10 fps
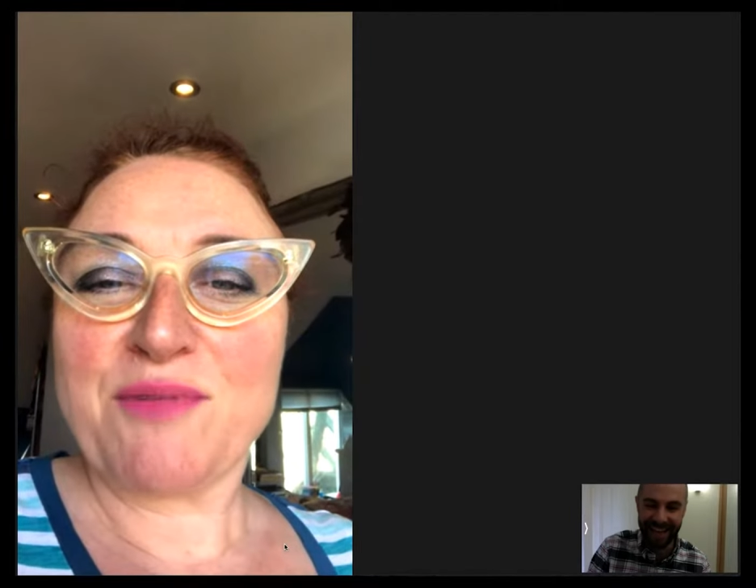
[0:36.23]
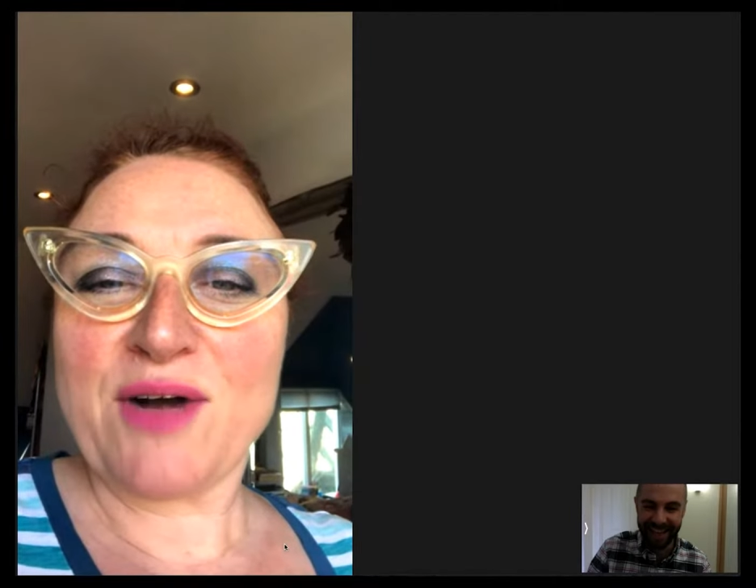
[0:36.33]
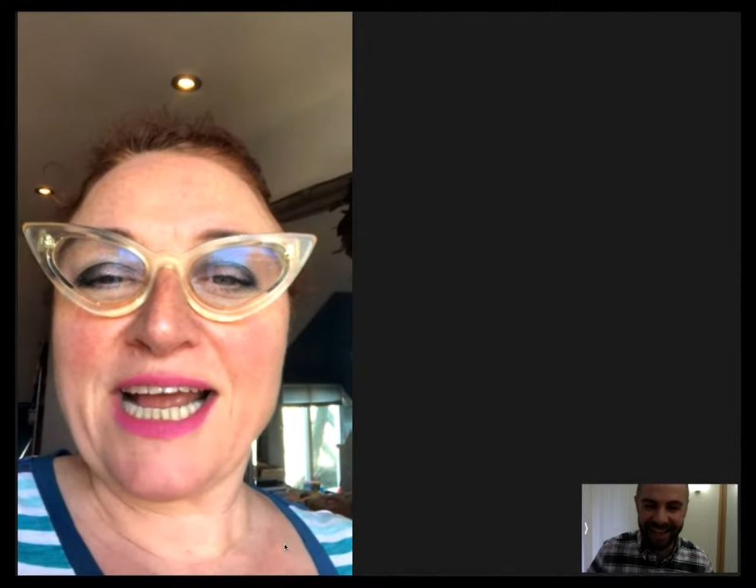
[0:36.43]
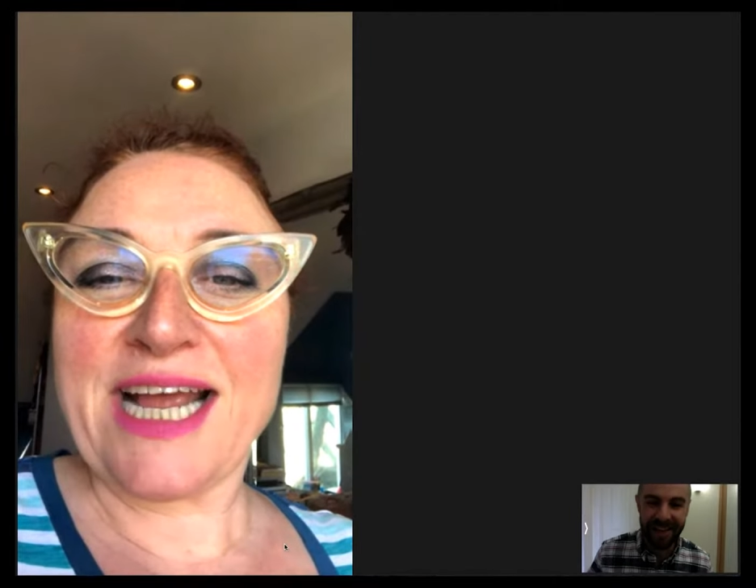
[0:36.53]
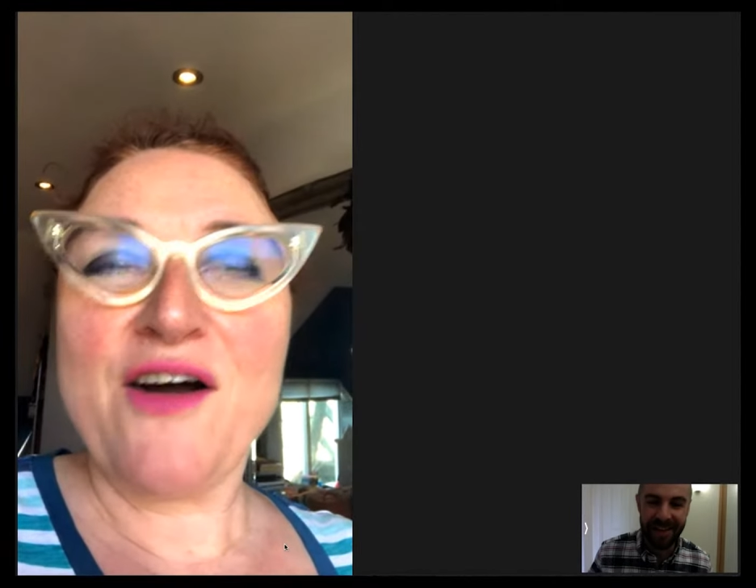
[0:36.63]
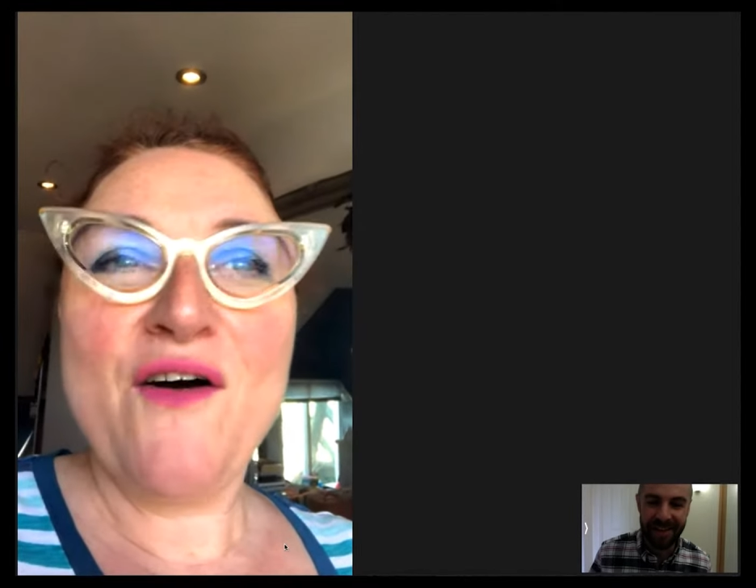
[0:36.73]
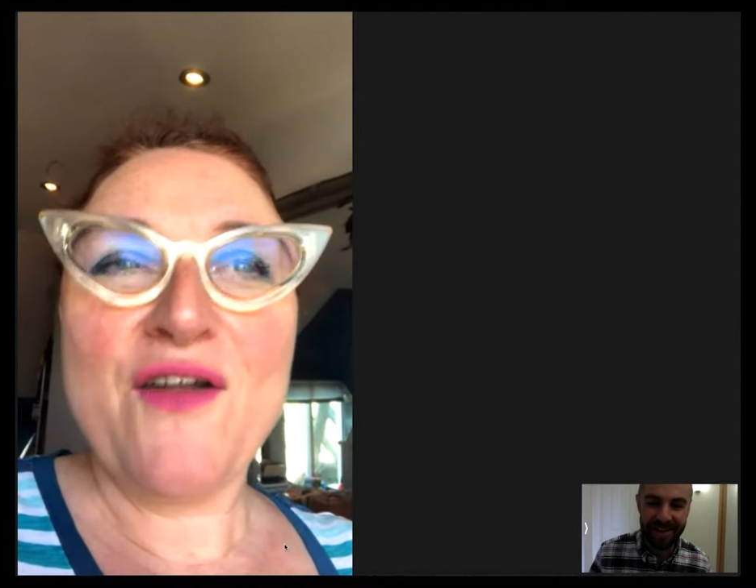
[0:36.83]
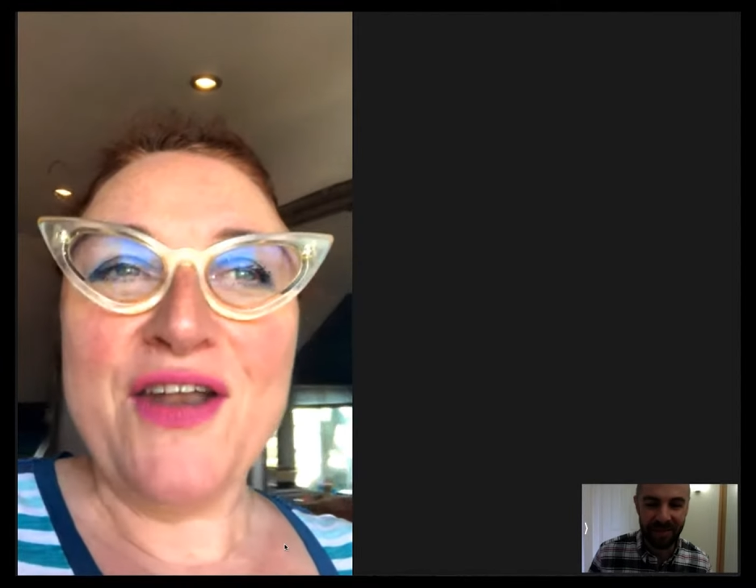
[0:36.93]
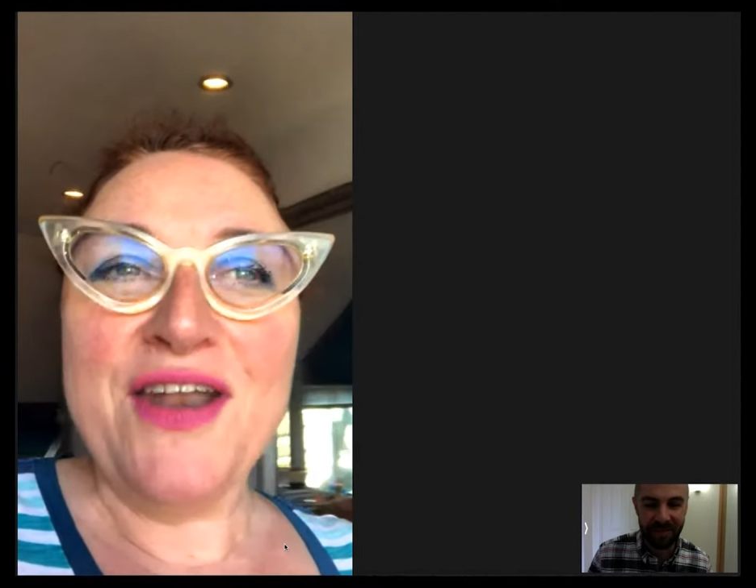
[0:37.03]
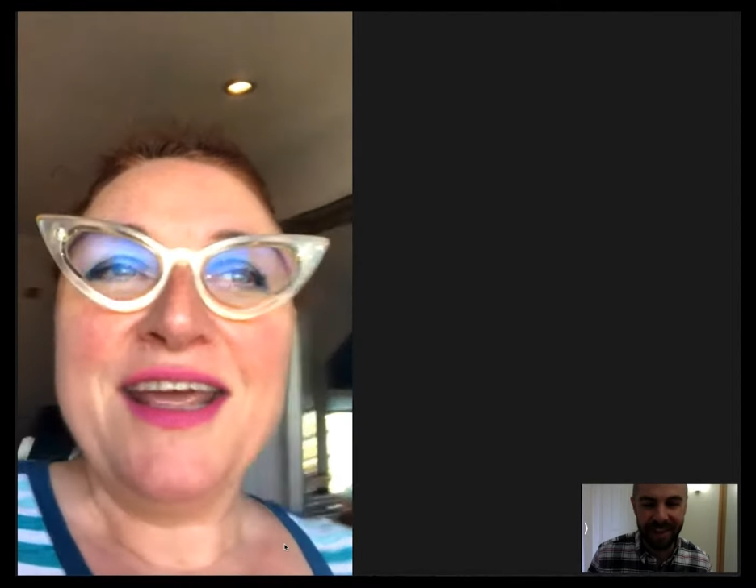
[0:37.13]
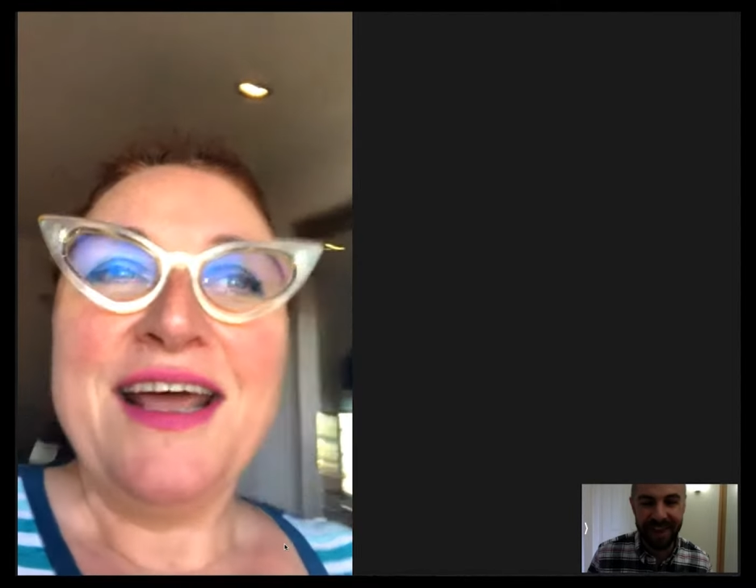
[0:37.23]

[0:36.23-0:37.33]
Bring it on.